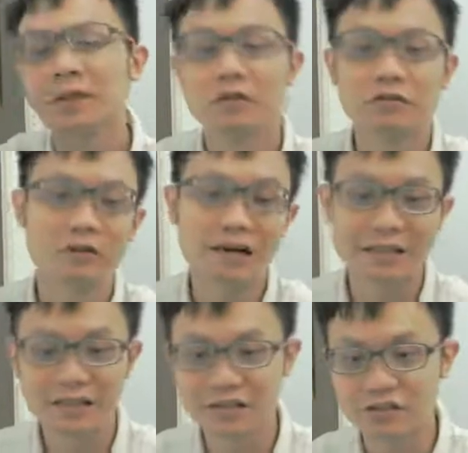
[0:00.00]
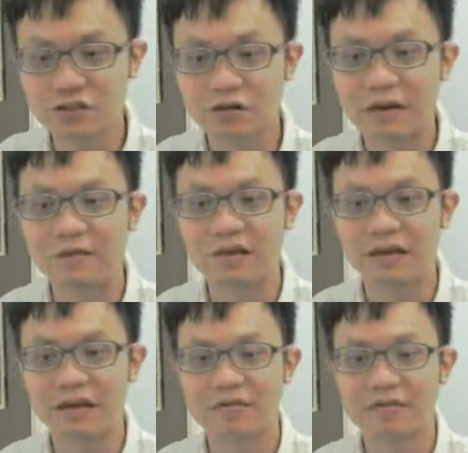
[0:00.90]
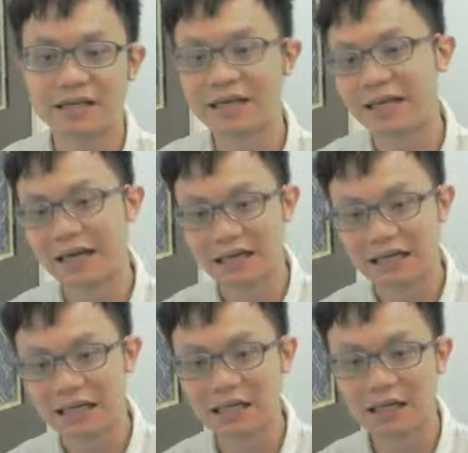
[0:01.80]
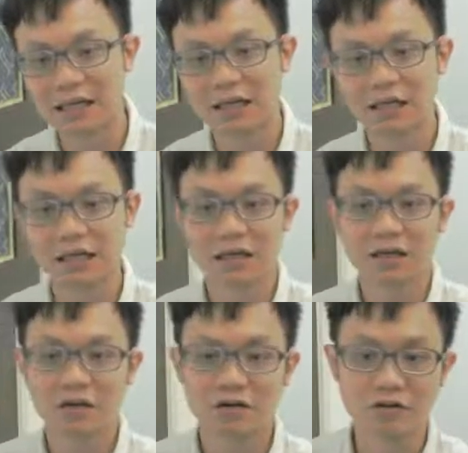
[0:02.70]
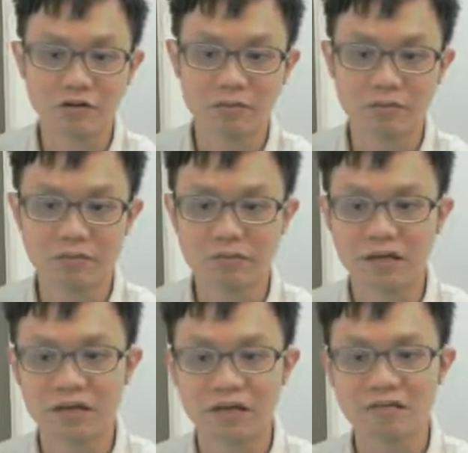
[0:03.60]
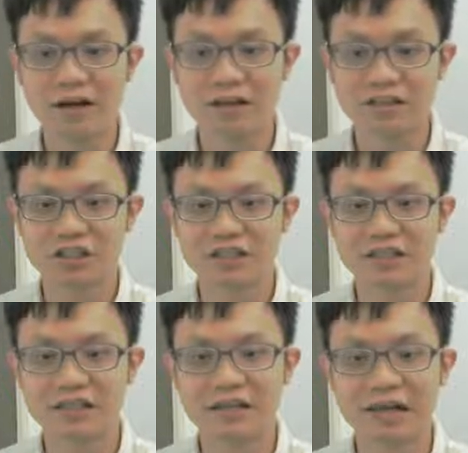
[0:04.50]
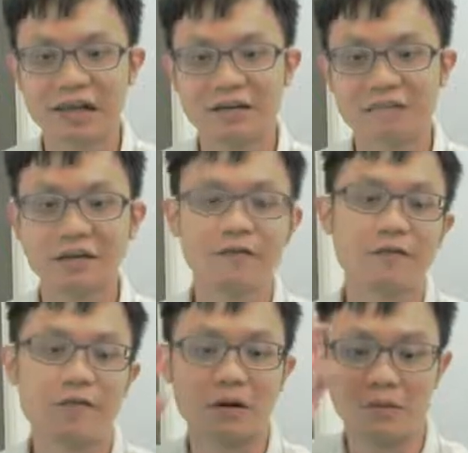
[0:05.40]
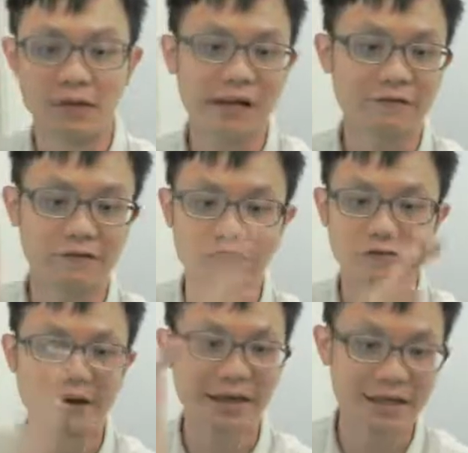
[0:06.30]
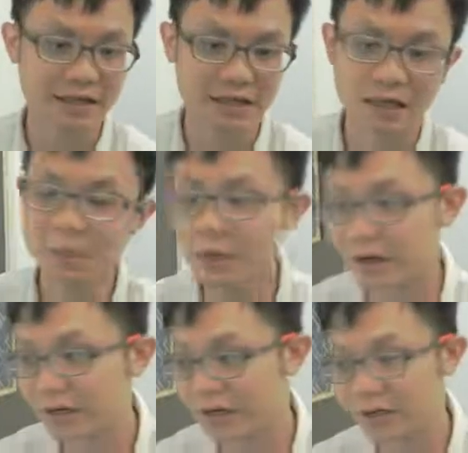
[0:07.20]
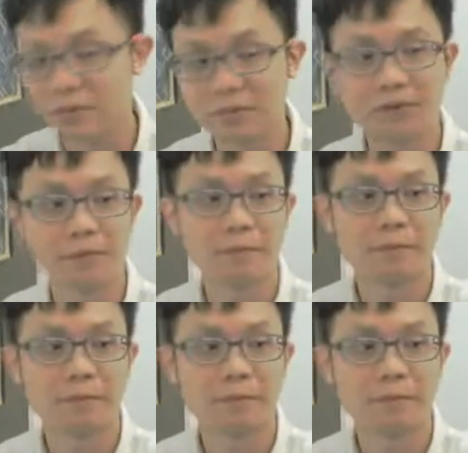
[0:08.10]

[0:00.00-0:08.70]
So what does it show when we say that the group, what change in the element from left to right in the periodic table?